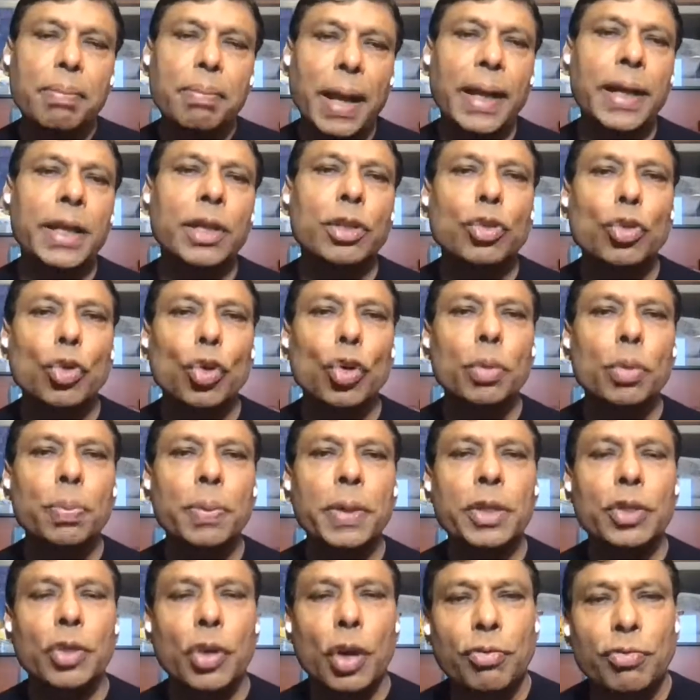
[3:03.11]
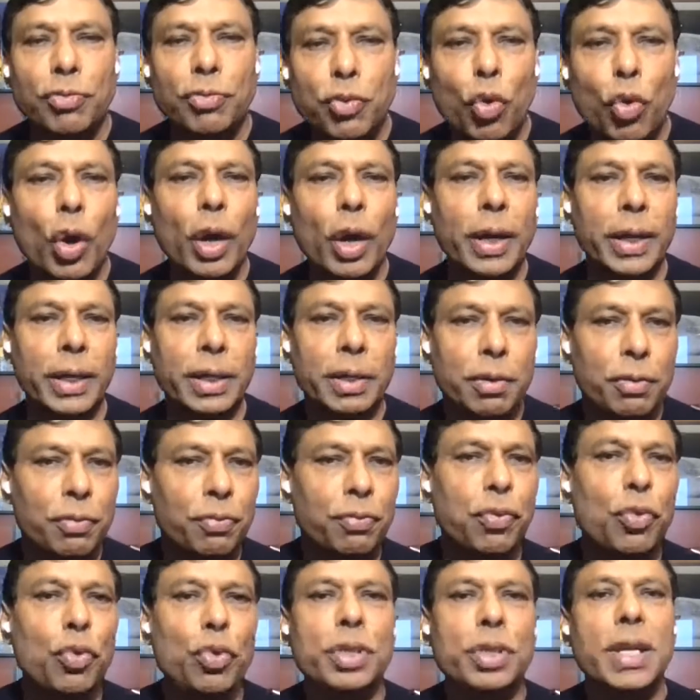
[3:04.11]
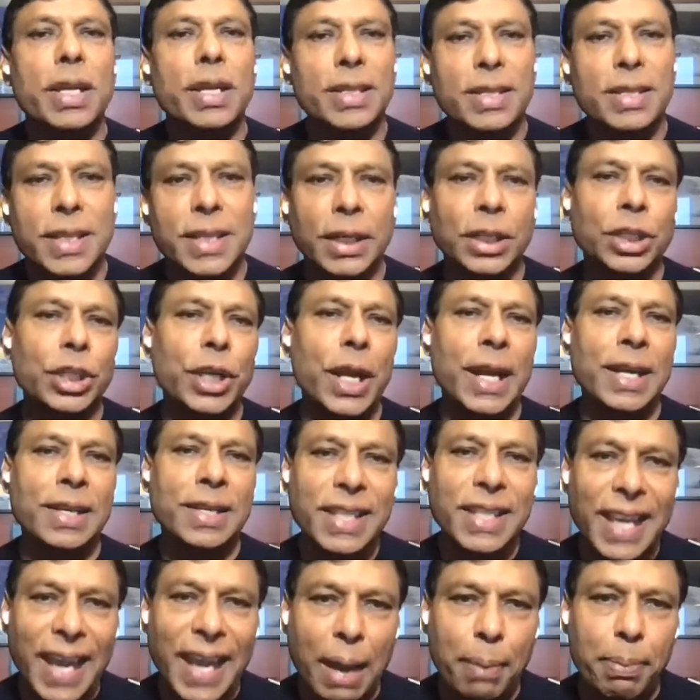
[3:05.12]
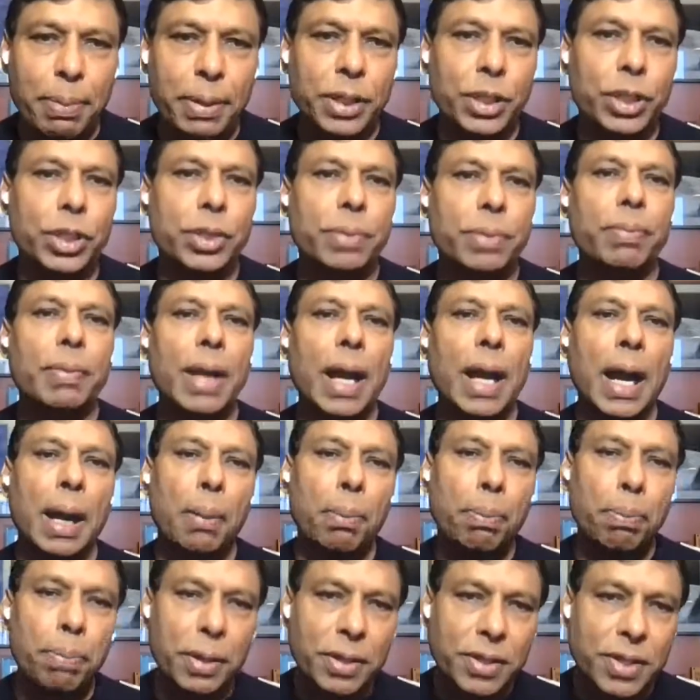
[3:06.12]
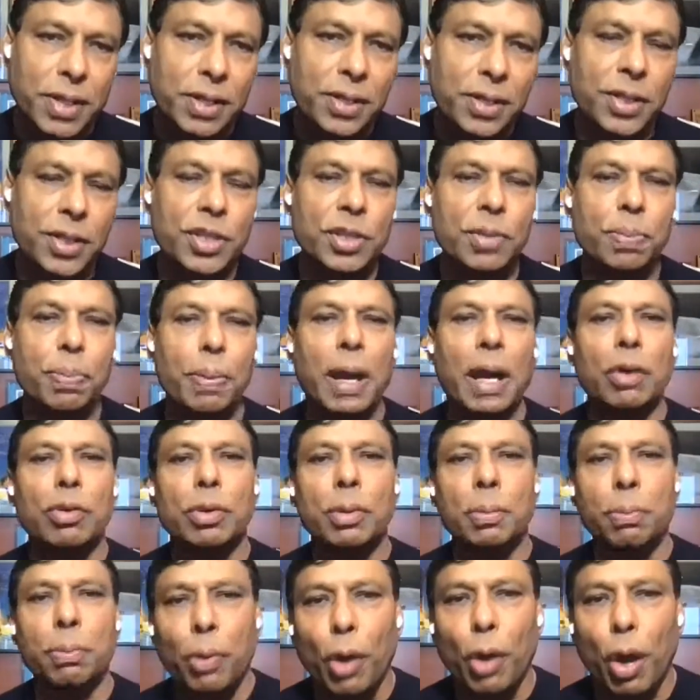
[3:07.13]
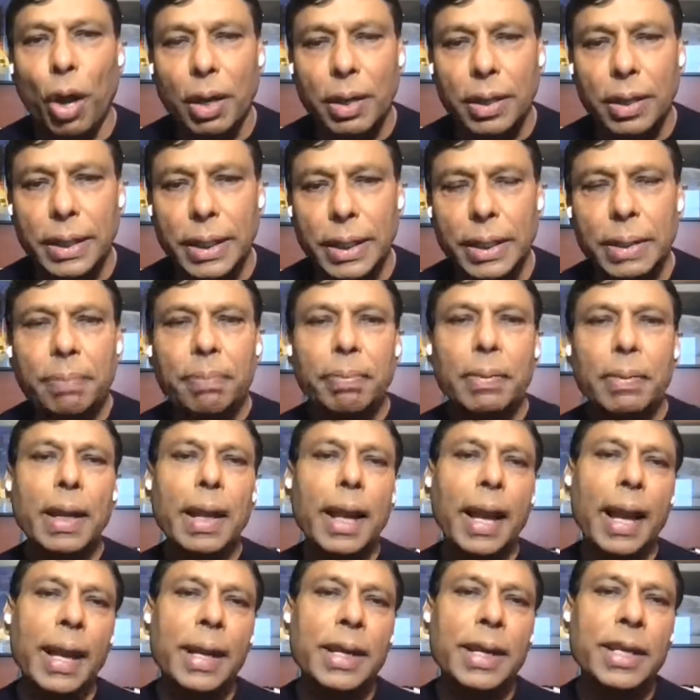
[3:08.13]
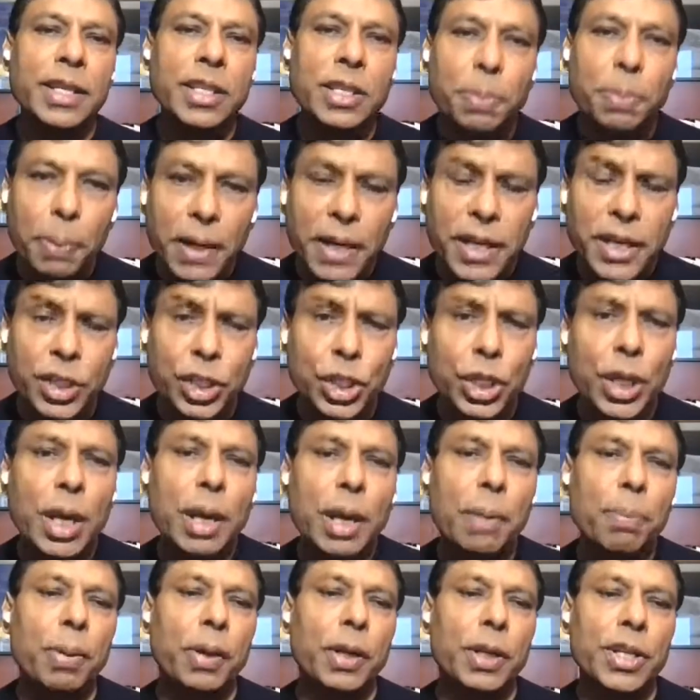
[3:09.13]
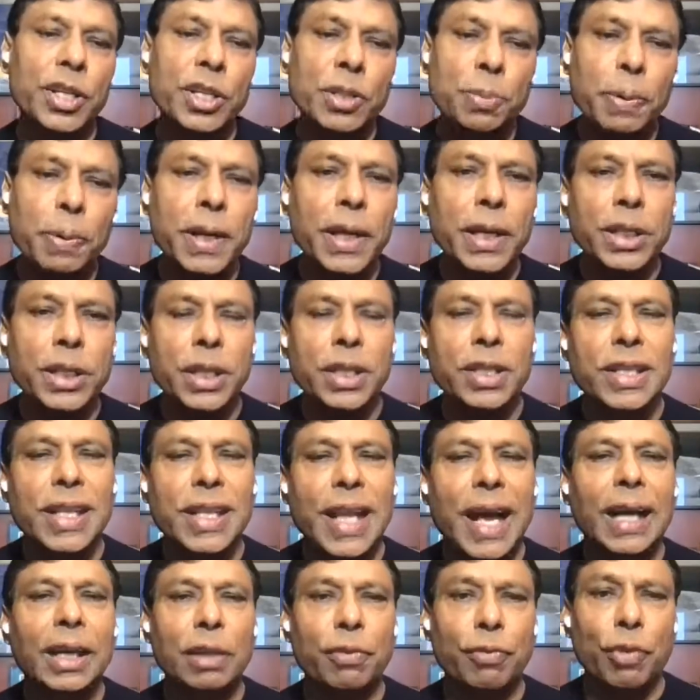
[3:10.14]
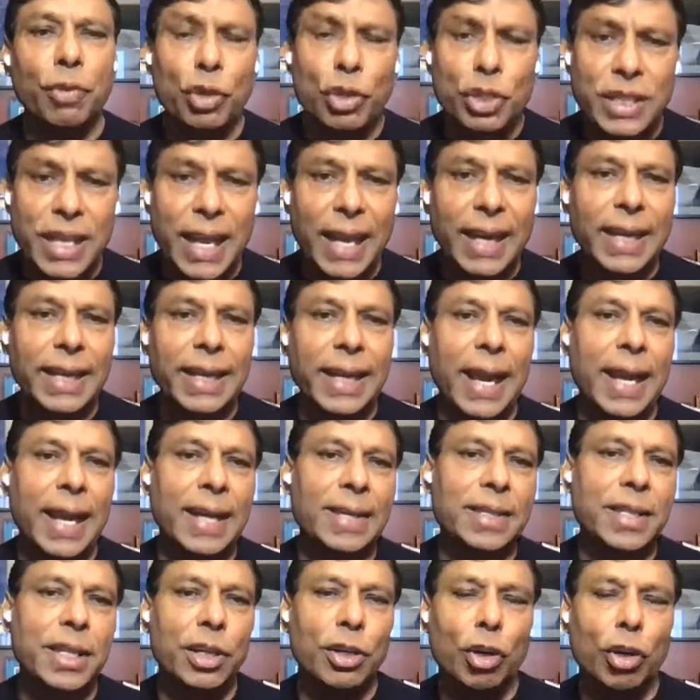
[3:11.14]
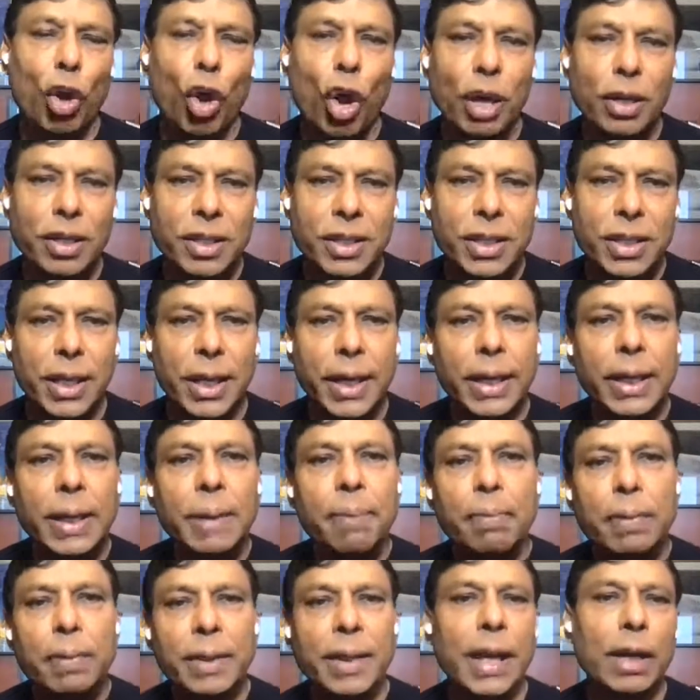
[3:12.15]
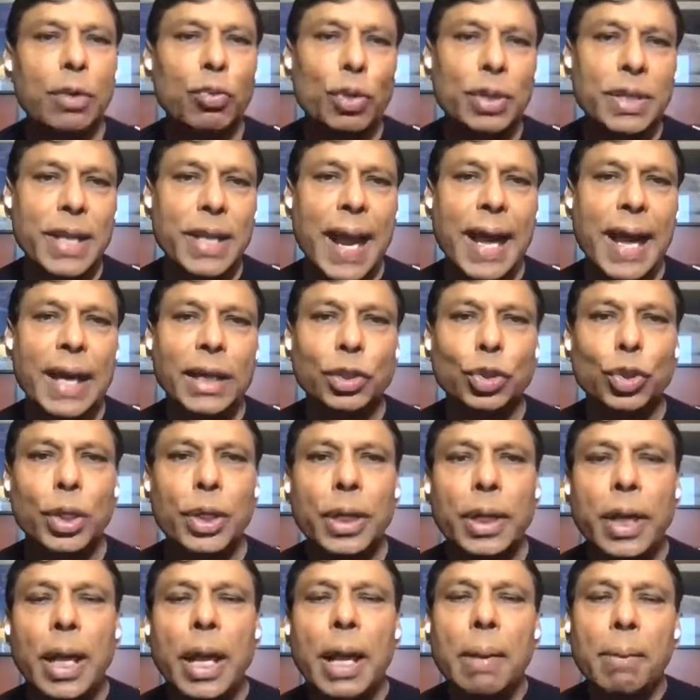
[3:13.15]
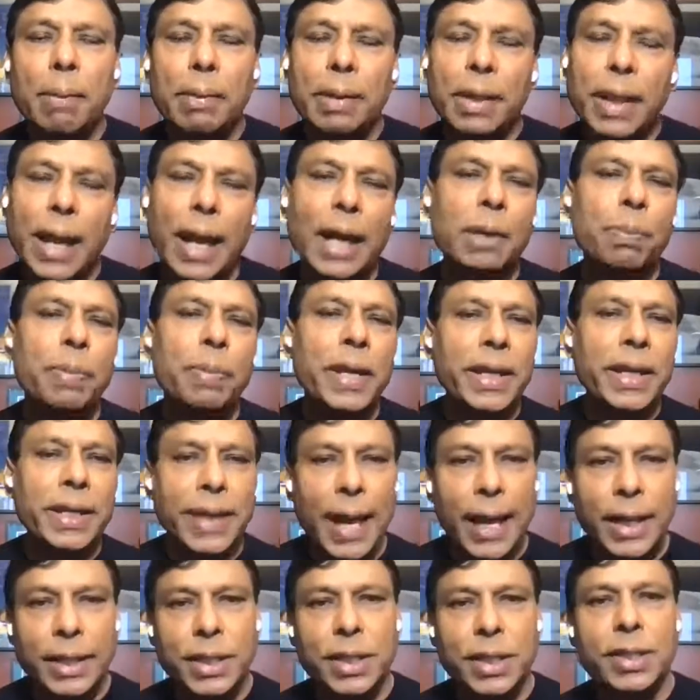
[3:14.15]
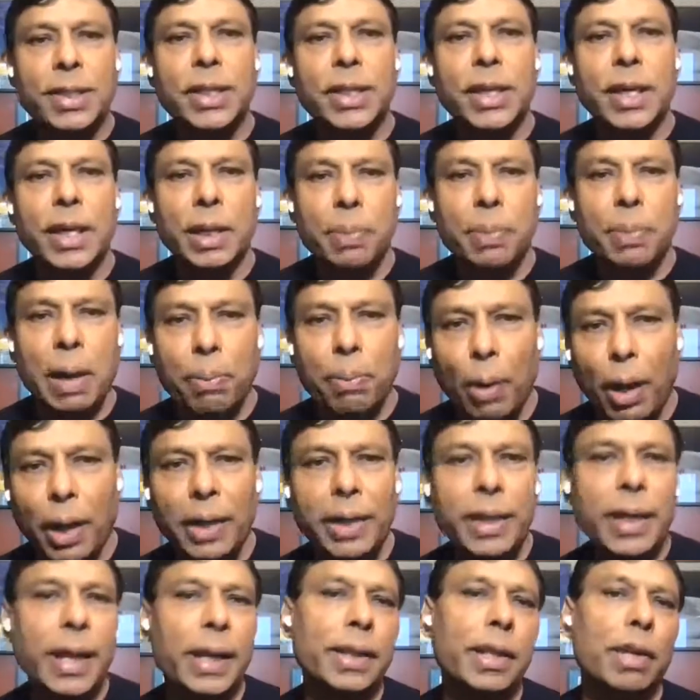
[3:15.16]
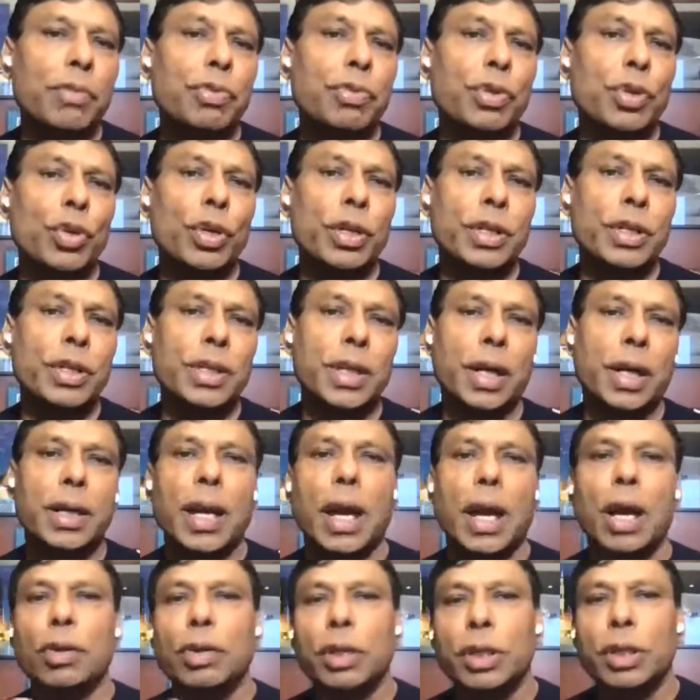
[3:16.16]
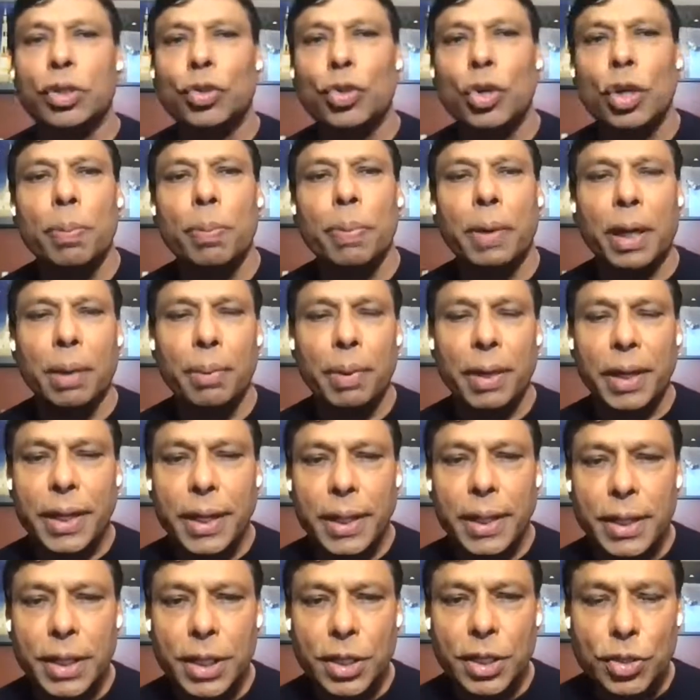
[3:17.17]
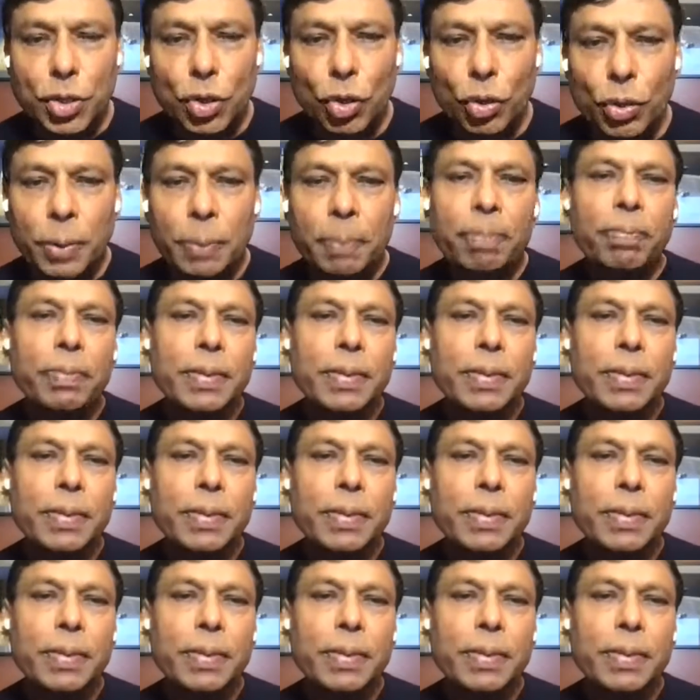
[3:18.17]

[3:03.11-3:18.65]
And it told me to avoid foods such as cabbage, Brussels sprout, broccoli, and spinach, because spinach has a lot of oxalic acid or oxalate that was actually not being digested in my body, and that was going to turn out is going to become a kidney stone.